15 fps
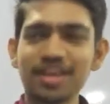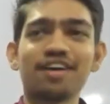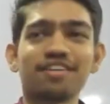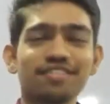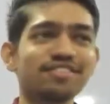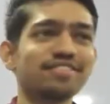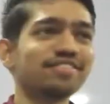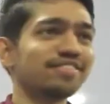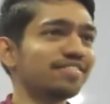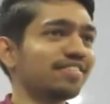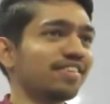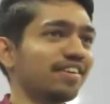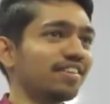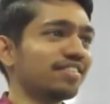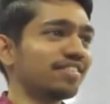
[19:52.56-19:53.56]
We have,
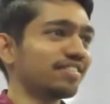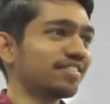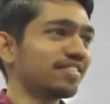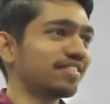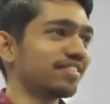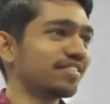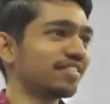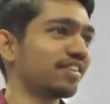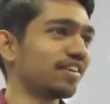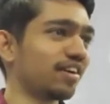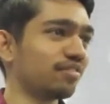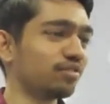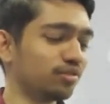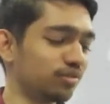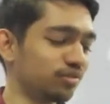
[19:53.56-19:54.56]
right?
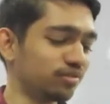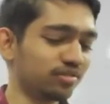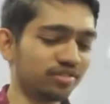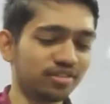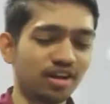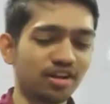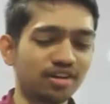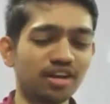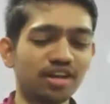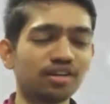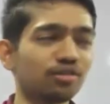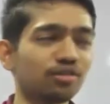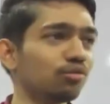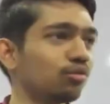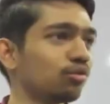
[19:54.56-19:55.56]
Have you done
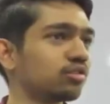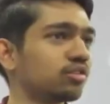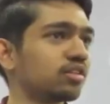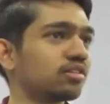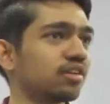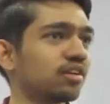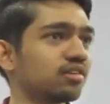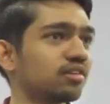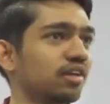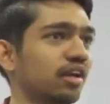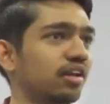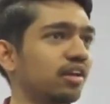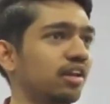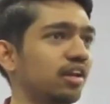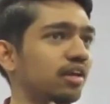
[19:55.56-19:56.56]
like a glucose test? Right?